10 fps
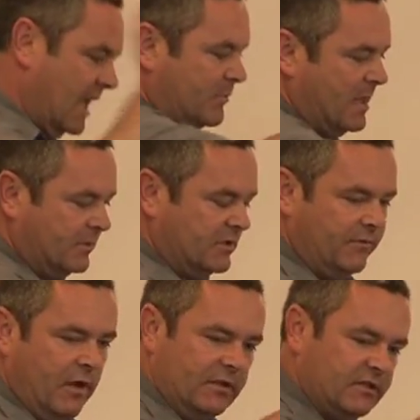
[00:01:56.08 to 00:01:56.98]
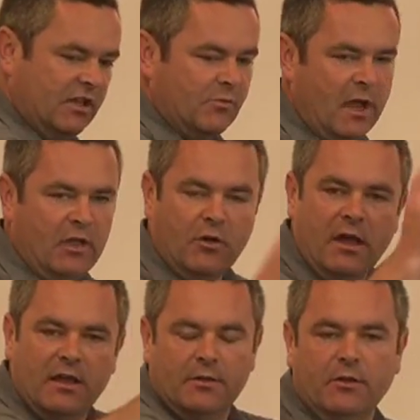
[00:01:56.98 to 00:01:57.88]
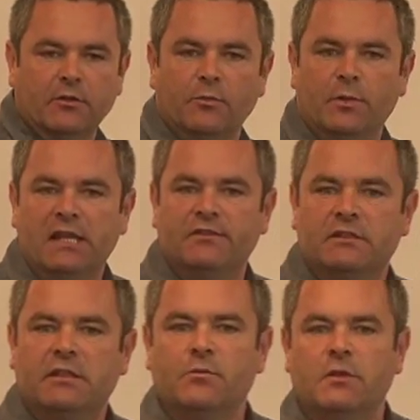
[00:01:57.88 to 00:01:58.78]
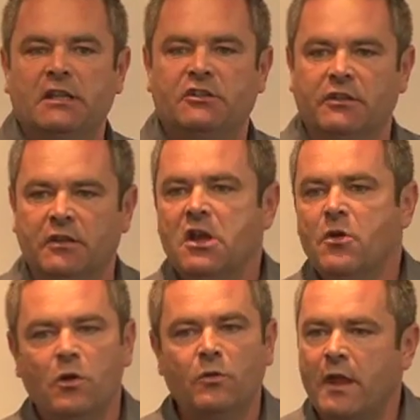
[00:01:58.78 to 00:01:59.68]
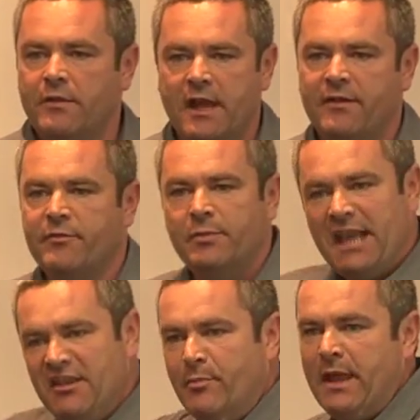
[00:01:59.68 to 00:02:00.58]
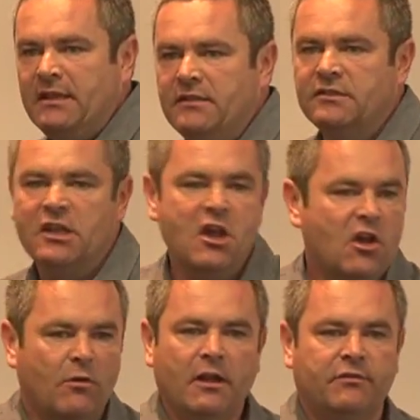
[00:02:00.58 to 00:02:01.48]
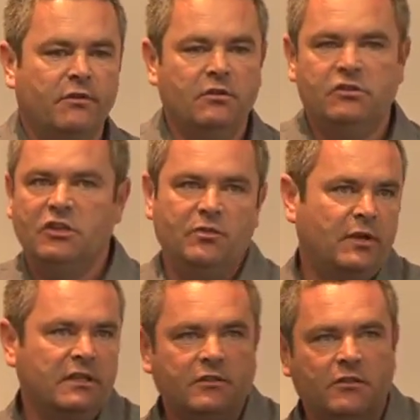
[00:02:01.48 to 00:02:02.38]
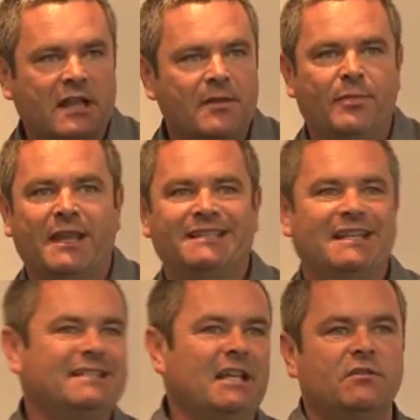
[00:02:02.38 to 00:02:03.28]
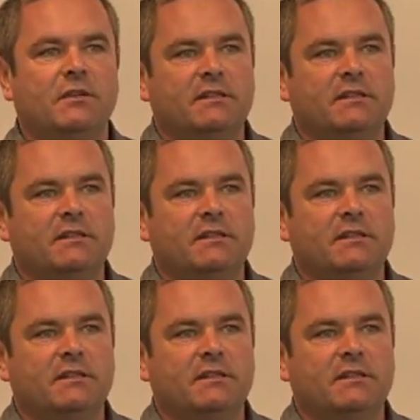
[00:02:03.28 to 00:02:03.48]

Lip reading: getting people to vote a certain way or believe in a certain religion. We all know that, from cave paintings right through to political campaigns, etc.,